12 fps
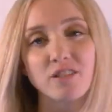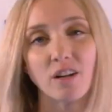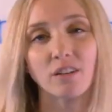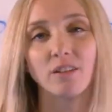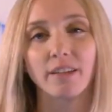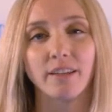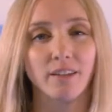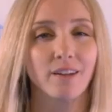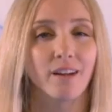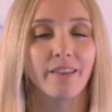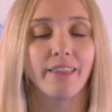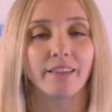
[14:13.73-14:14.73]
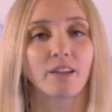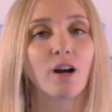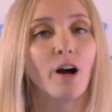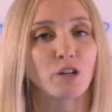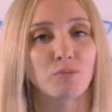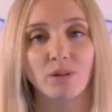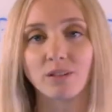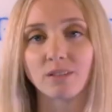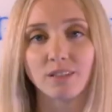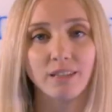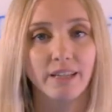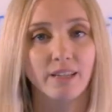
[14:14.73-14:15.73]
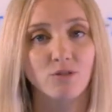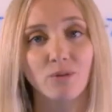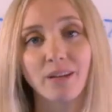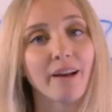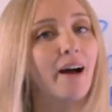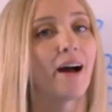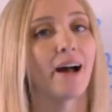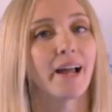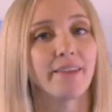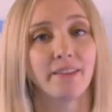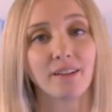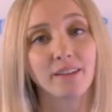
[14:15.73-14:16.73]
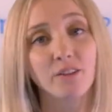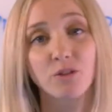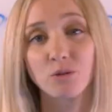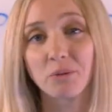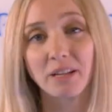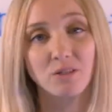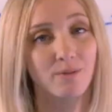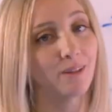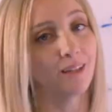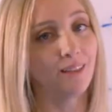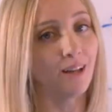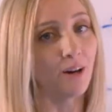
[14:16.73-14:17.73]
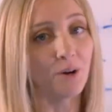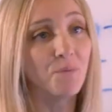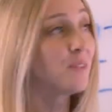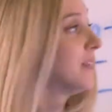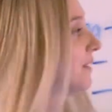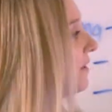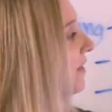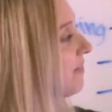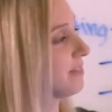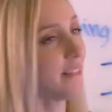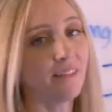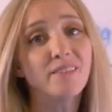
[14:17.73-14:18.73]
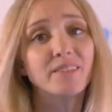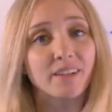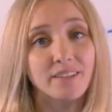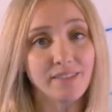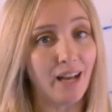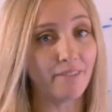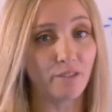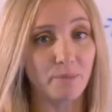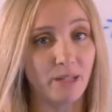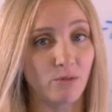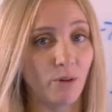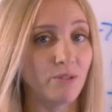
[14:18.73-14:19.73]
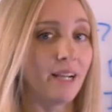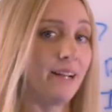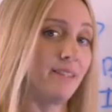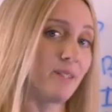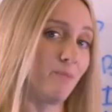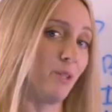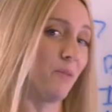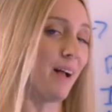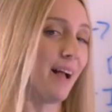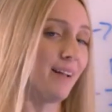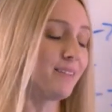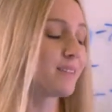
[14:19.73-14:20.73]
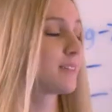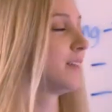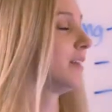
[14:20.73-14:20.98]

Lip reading: aren't looking good, like the cost per click is really high and the click-through rate's really low, then that's a good sign for me to rotate in some new ads.